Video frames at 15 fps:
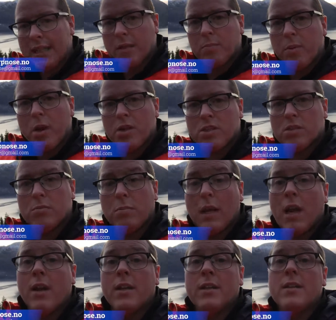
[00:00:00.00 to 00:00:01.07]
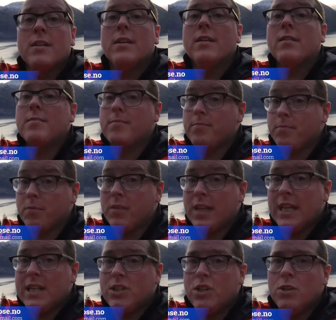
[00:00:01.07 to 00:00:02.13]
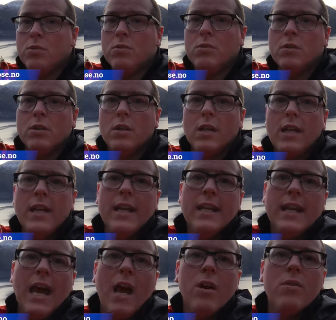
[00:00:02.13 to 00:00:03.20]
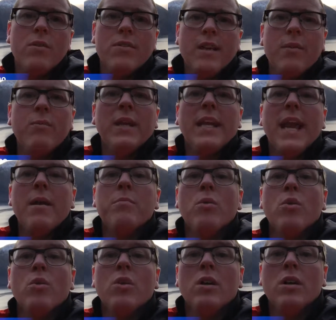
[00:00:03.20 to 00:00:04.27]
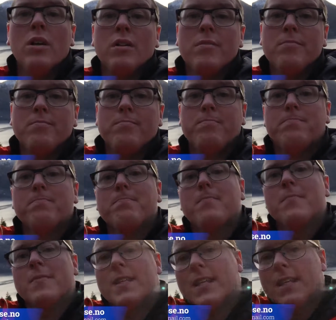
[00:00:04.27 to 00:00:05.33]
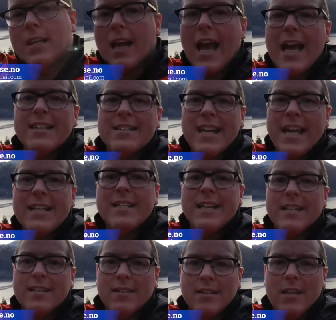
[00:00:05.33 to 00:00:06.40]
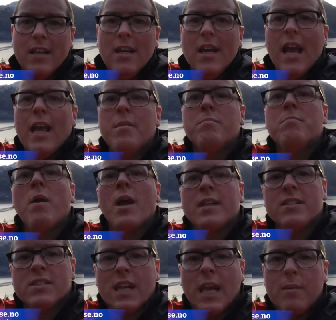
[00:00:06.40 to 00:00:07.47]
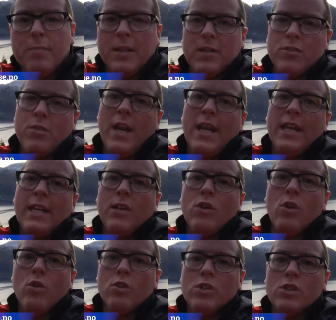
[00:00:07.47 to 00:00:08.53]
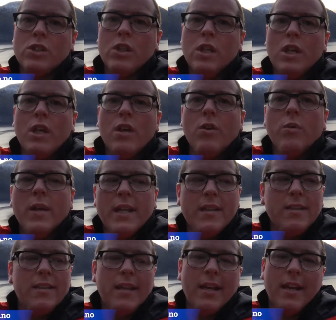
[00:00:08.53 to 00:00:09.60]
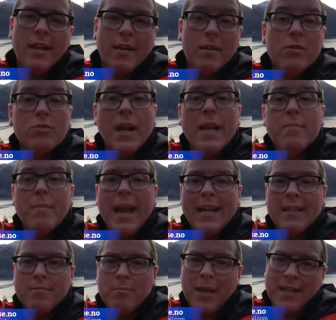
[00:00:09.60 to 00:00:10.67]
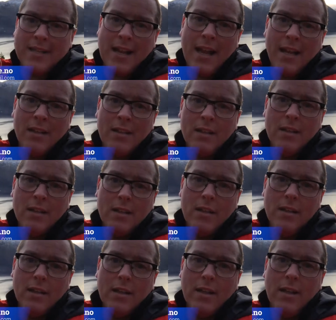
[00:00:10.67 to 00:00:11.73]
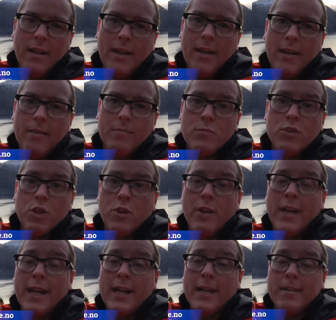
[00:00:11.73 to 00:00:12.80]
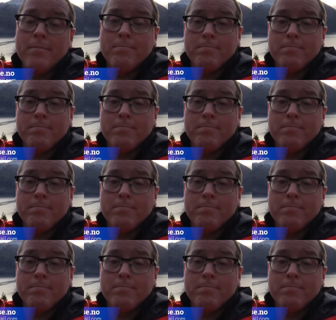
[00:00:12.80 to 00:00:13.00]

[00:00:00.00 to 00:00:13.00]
the person behind the issue. Now, then we get more attended and mindscaping training course with the great Mandel during